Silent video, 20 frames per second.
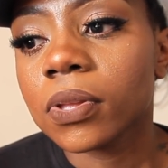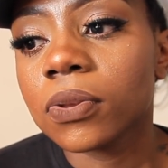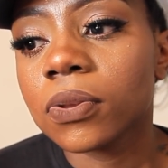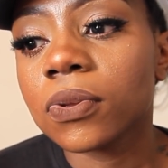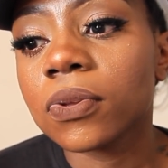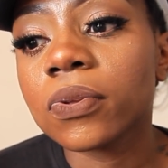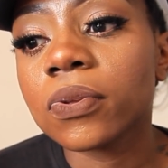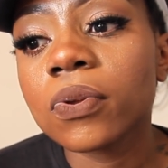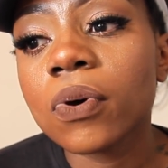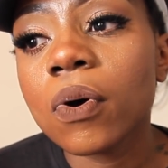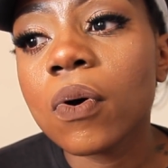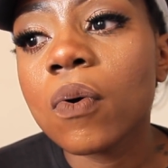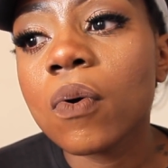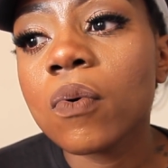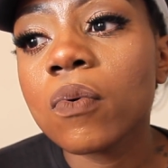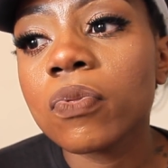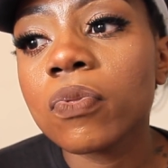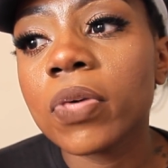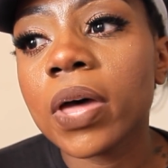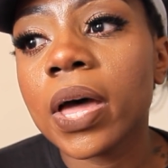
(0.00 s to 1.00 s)
Just
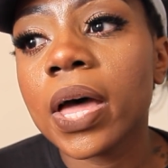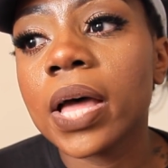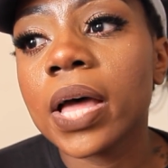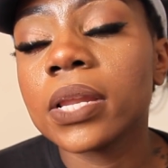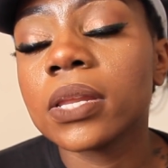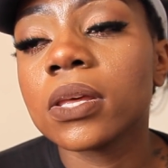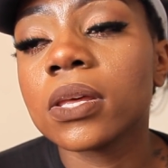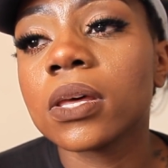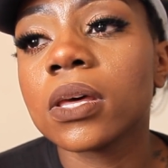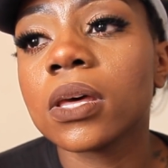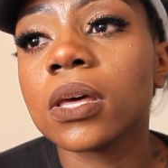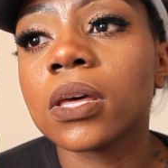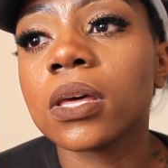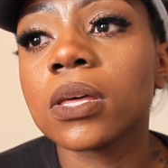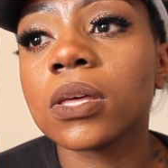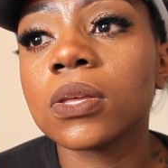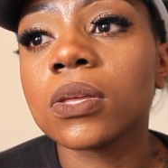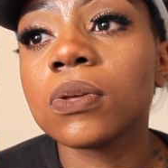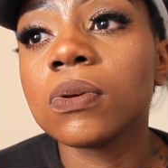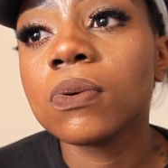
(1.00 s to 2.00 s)
know that
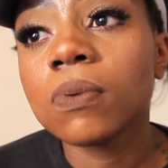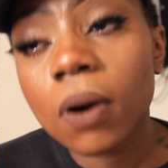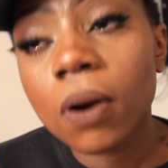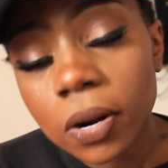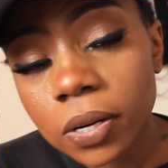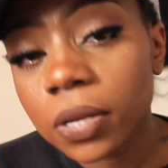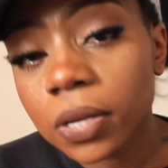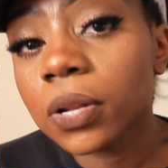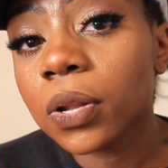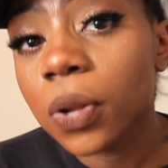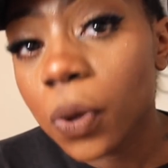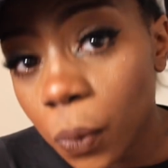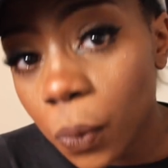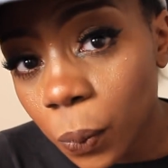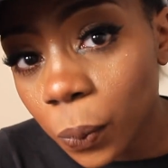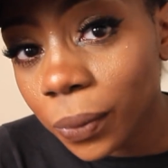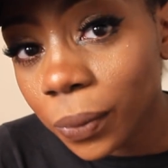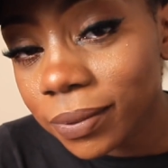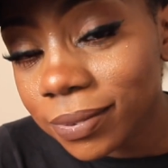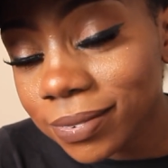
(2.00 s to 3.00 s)
you aren't
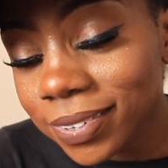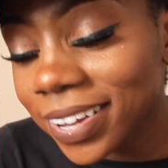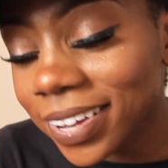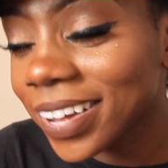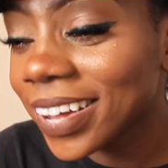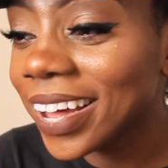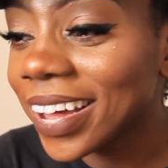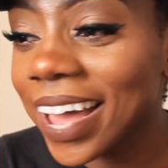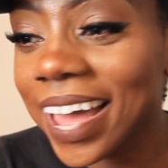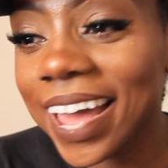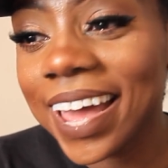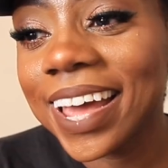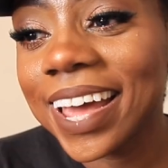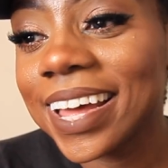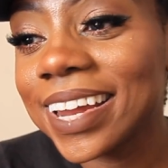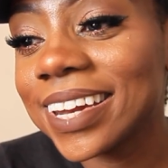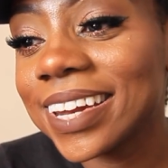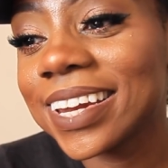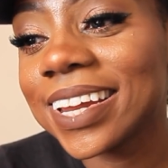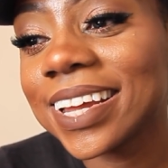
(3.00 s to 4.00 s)
alone,
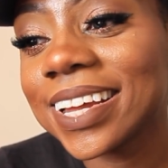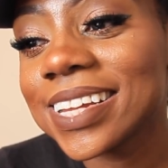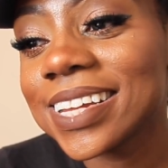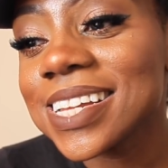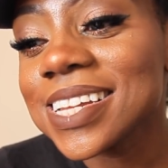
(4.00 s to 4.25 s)
and